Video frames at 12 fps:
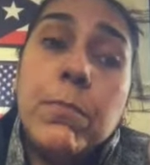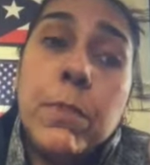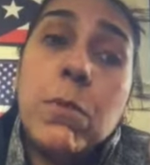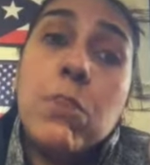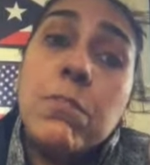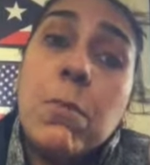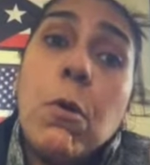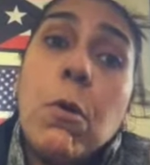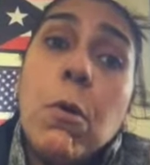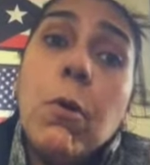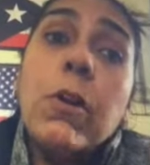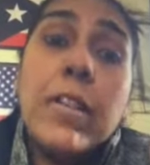most
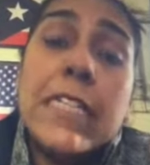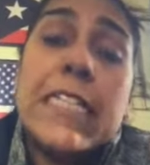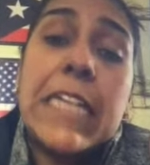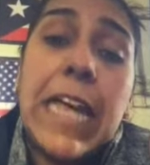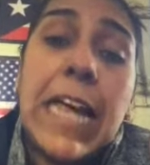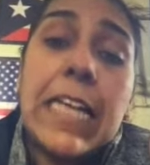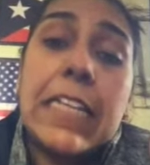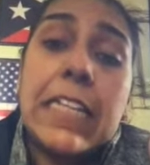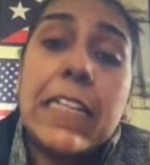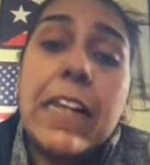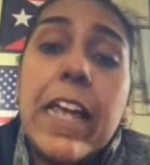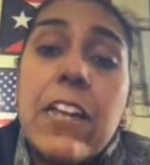poor state
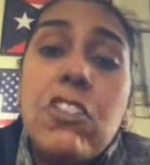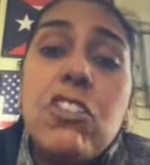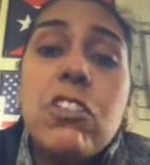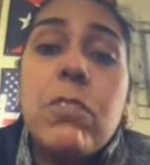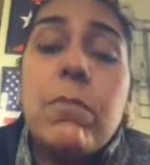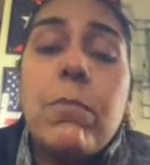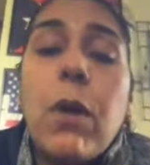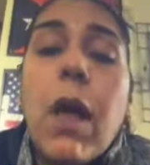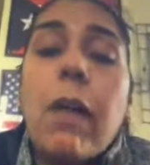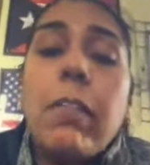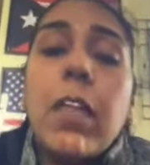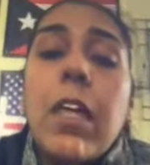in the nation,
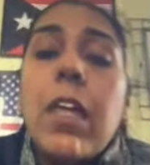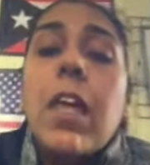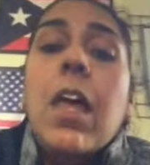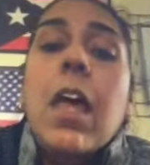probably.